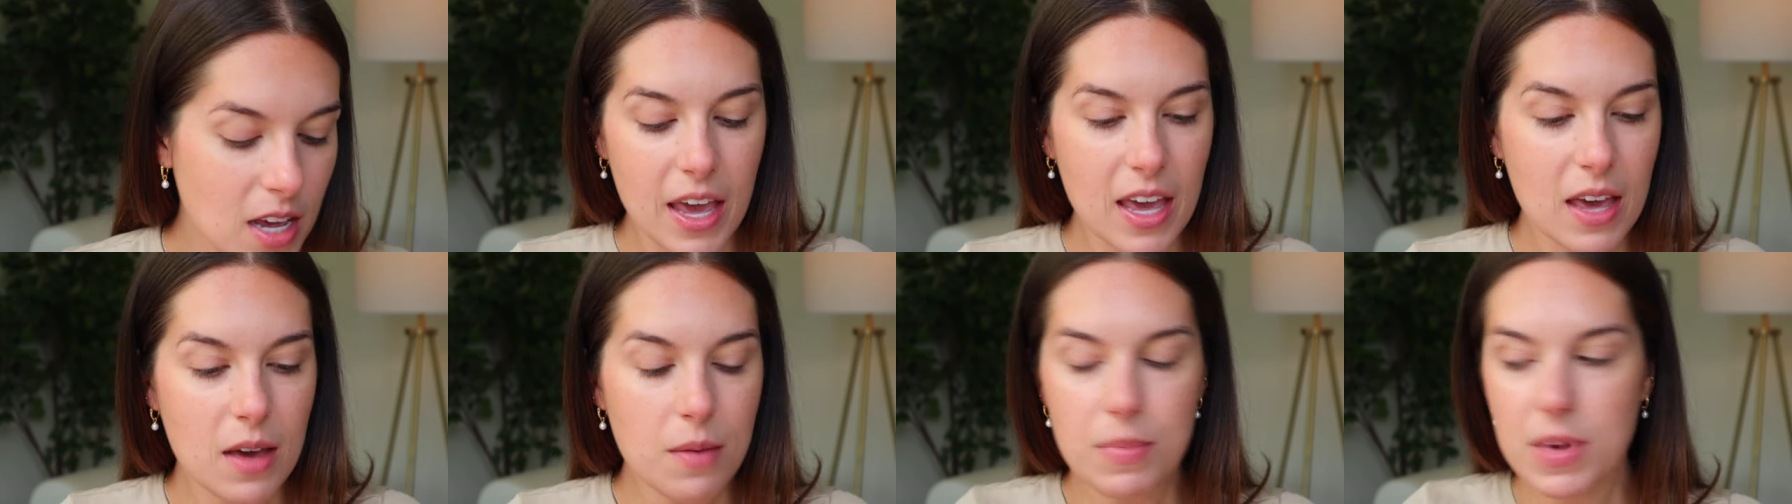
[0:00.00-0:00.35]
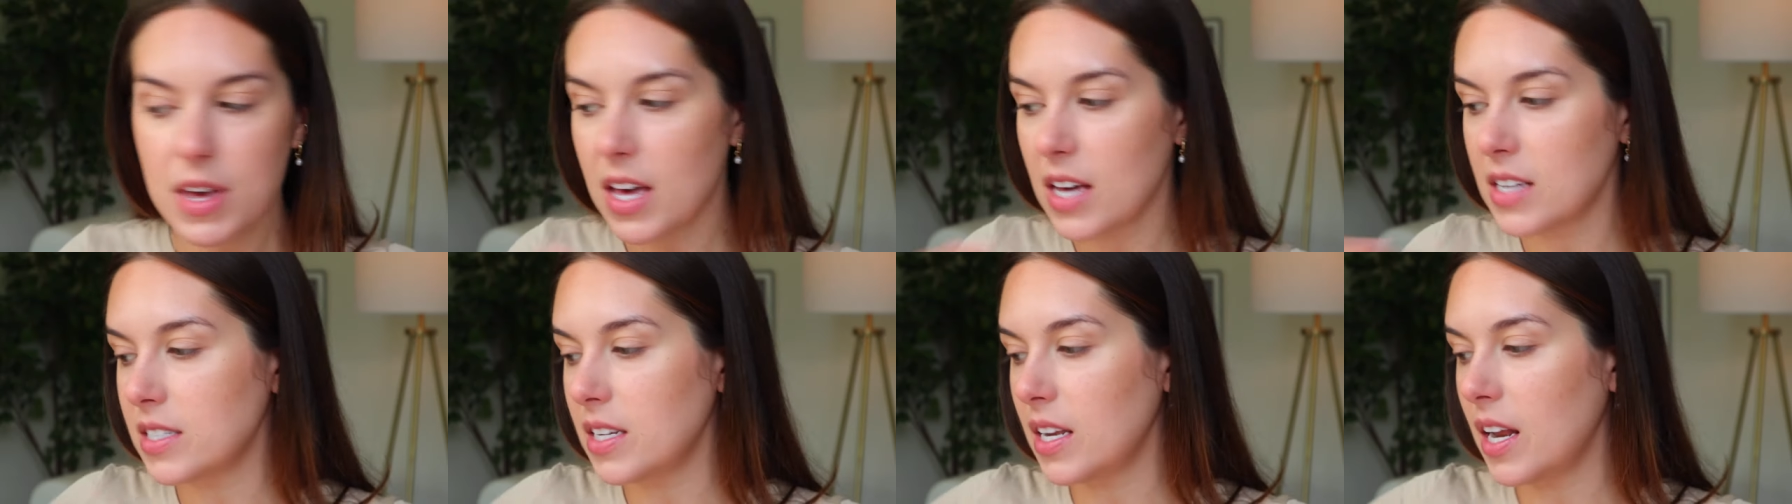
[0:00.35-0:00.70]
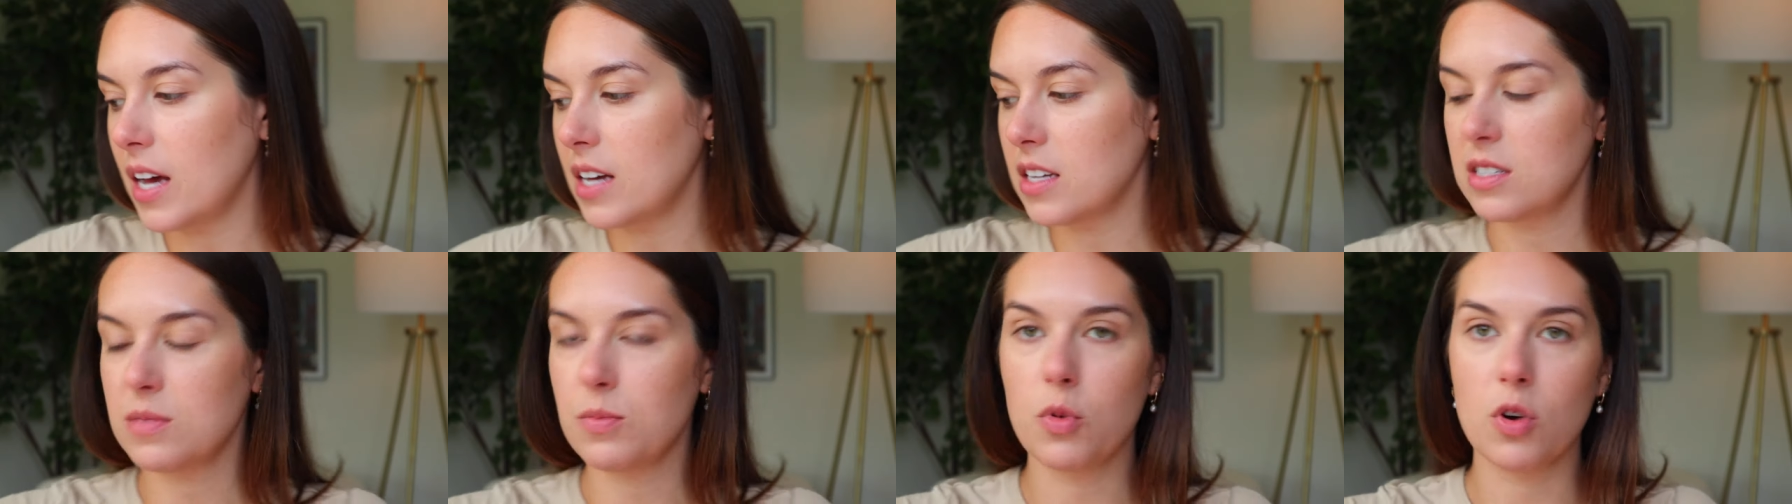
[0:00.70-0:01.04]
And because it
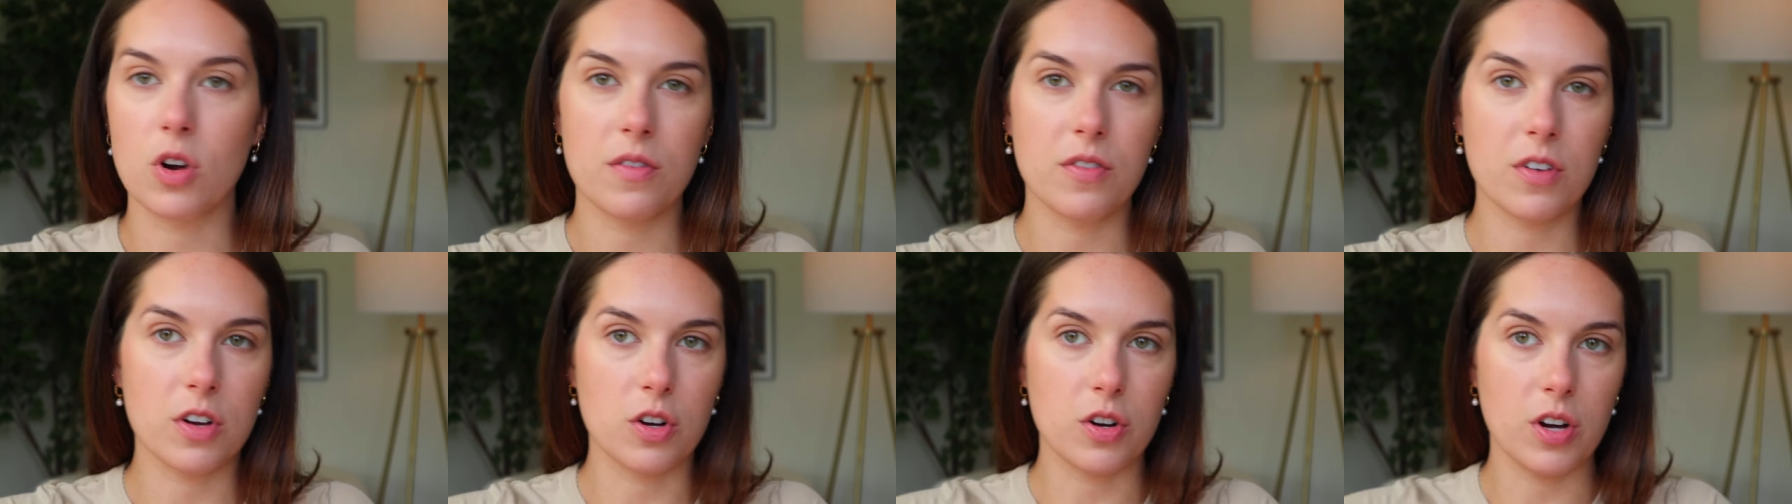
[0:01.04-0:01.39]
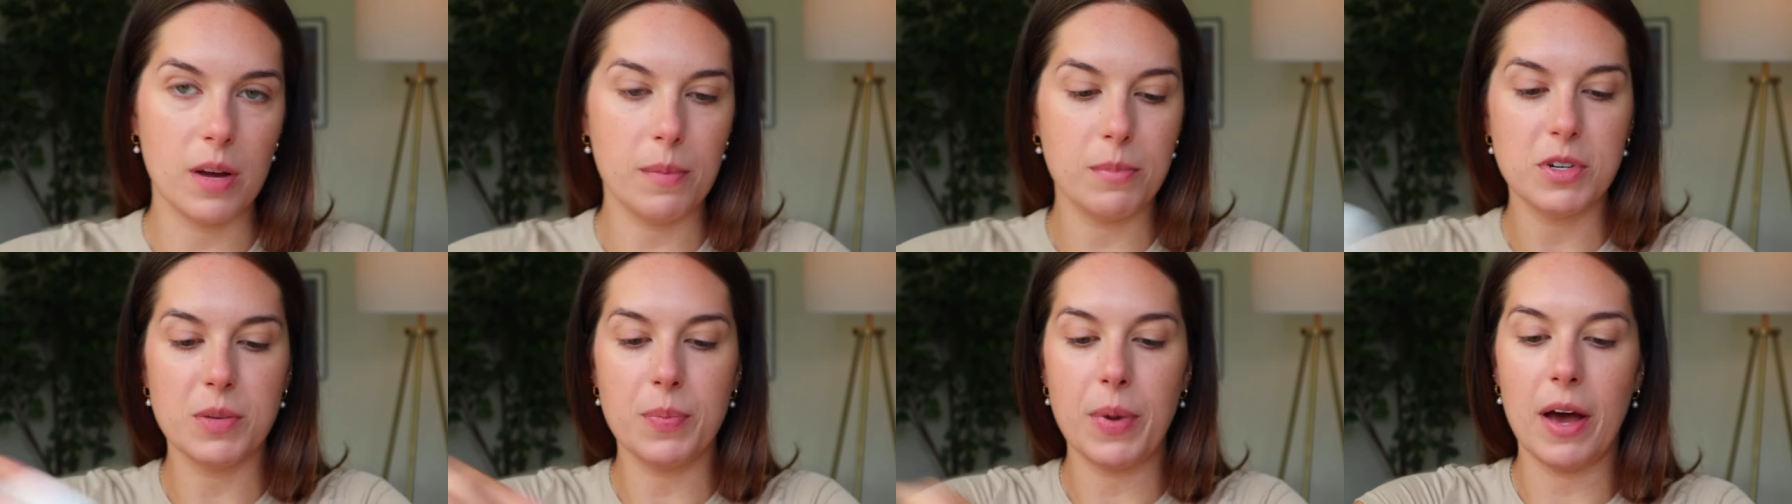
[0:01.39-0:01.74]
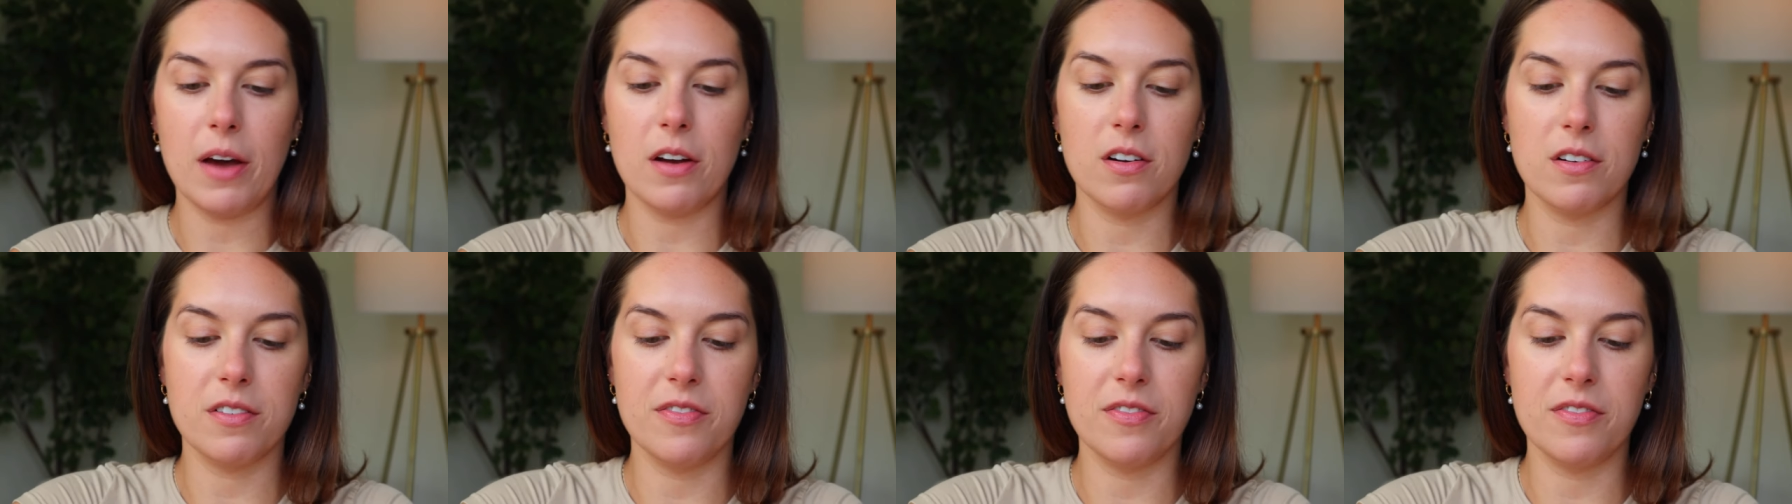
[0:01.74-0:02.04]
has more of a cream to powder